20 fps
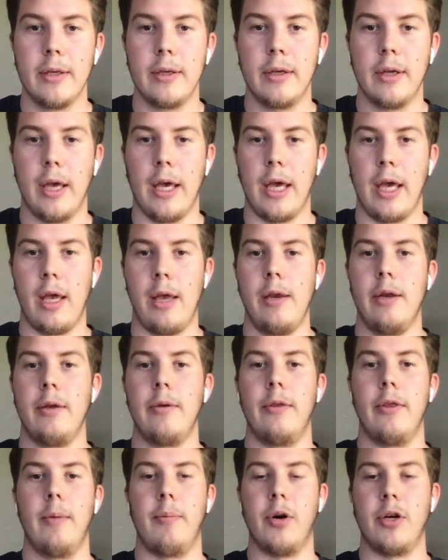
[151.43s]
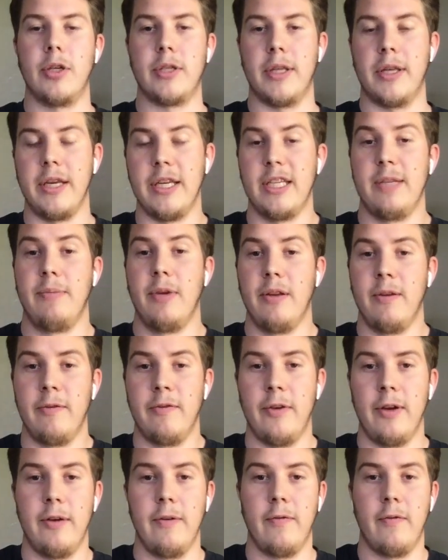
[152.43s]
And the person that needs to
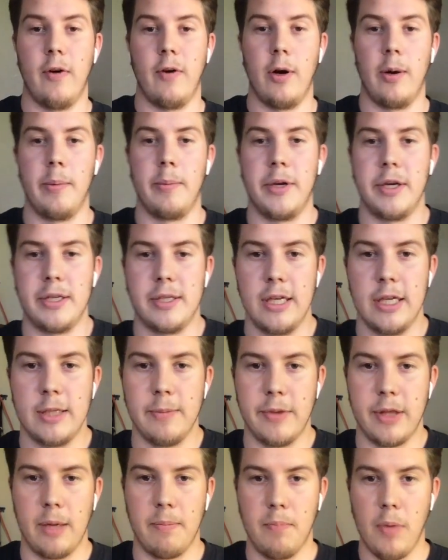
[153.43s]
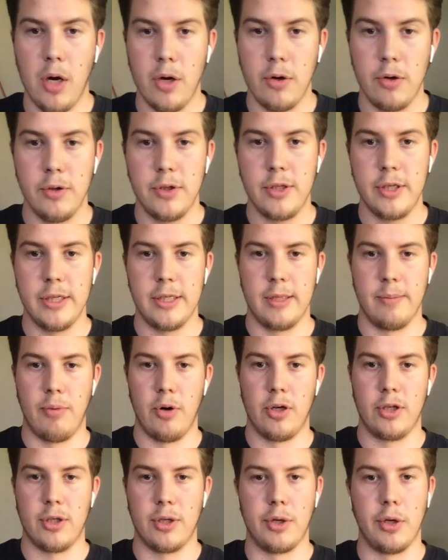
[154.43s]
benefit from an assessment the most is the
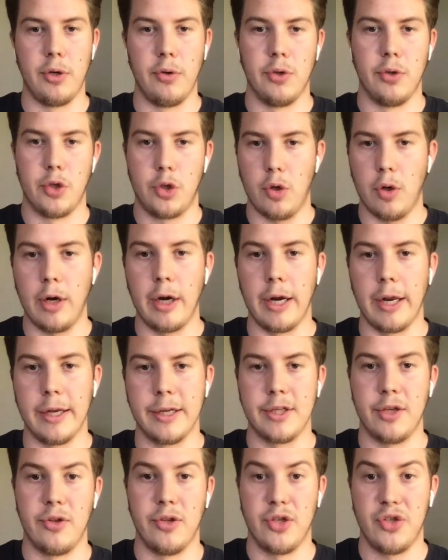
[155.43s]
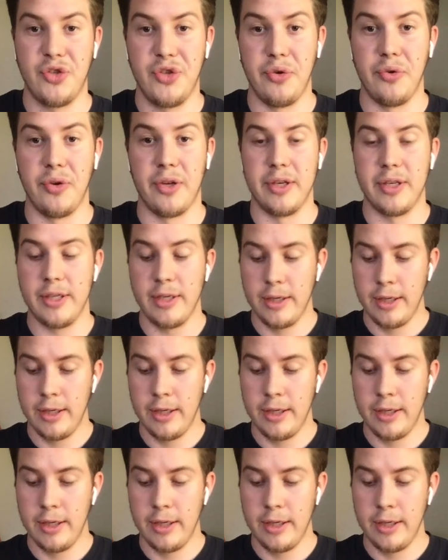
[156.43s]
person who is training, so the student.